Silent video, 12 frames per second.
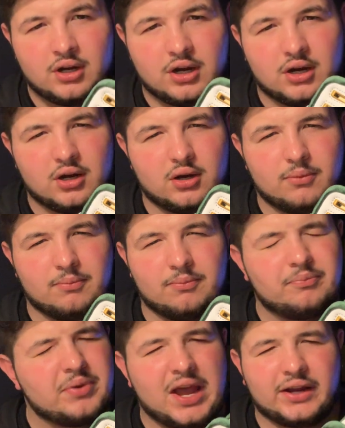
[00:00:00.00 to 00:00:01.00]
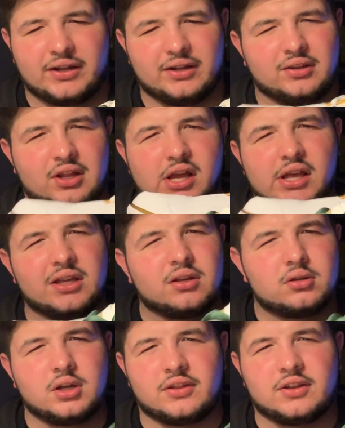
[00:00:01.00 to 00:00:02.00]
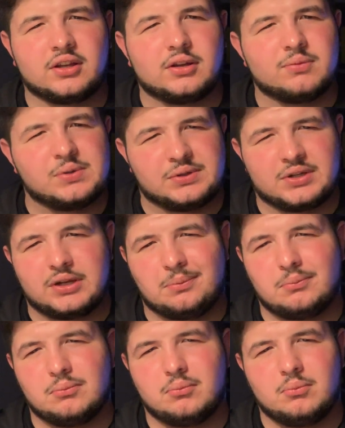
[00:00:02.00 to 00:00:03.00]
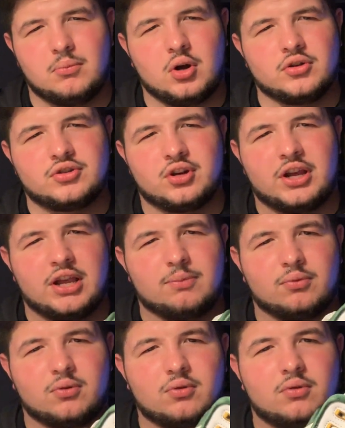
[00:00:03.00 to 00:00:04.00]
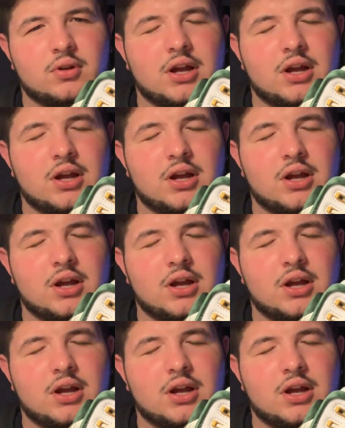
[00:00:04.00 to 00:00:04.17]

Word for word: um, back in like, I think it was like March or April.